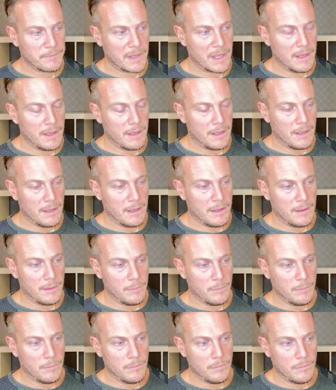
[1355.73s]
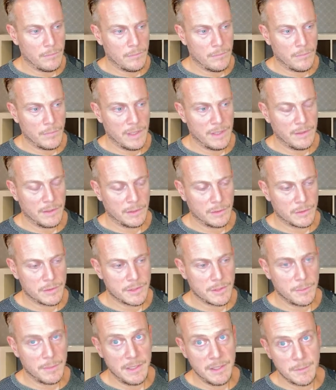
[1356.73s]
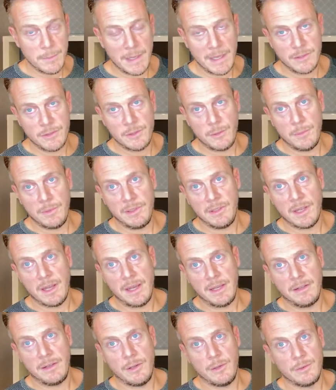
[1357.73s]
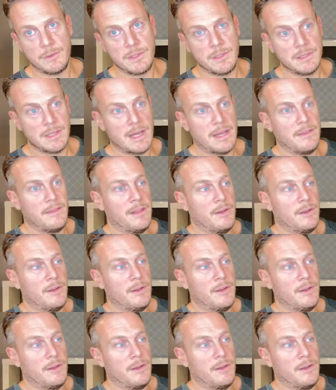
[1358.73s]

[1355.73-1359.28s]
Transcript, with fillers: in the cluster B spectrum and diagnosed as that,